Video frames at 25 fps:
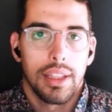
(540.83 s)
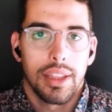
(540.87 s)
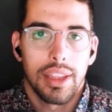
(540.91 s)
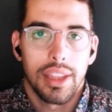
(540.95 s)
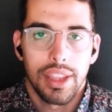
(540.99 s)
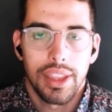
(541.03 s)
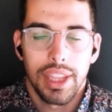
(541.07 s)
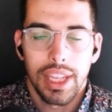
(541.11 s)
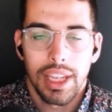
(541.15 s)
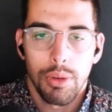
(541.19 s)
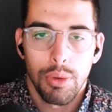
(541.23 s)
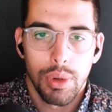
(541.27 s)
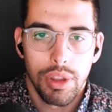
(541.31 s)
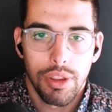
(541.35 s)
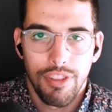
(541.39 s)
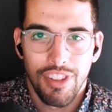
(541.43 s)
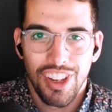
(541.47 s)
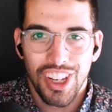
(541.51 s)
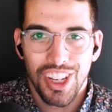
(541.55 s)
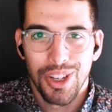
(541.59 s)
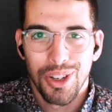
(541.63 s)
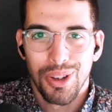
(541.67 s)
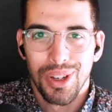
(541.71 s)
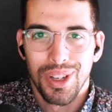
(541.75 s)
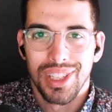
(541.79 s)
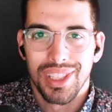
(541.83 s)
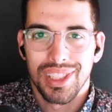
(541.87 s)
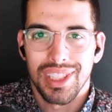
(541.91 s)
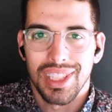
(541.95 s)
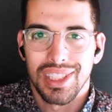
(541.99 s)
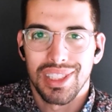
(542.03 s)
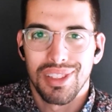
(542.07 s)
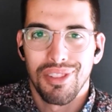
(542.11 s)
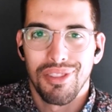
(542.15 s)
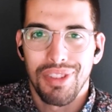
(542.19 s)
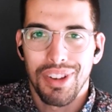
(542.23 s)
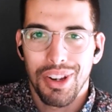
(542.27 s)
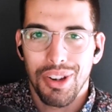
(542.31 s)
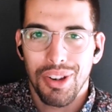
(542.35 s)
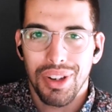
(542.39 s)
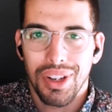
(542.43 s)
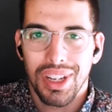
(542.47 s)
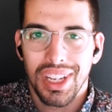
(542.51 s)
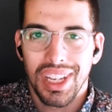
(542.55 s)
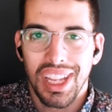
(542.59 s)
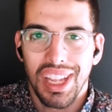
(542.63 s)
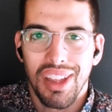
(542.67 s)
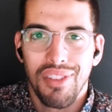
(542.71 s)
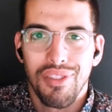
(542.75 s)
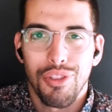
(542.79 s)
The thing with video is it's a
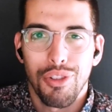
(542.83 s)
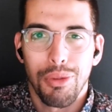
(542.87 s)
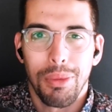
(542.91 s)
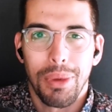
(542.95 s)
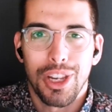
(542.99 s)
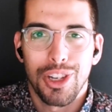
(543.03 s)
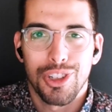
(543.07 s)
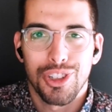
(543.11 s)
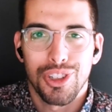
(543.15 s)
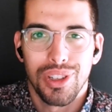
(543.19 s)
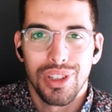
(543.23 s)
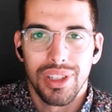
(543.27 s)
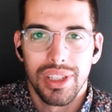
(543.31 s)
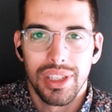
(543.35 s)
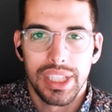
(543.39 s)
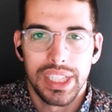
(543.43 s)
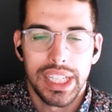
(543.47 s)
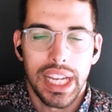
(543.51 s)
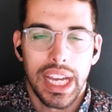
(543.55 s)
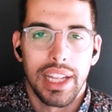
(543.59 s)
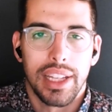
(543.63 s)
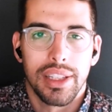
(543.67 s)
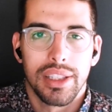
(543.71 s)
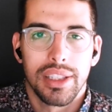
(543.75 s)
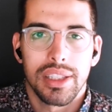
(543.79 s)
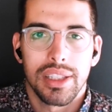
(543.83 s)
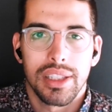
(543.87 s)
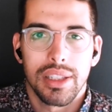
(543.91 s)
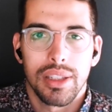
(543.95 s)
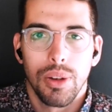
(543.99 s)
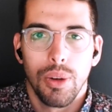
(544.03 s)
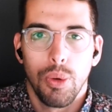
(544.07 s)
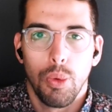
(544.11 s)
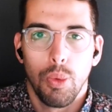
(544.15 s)
very information dense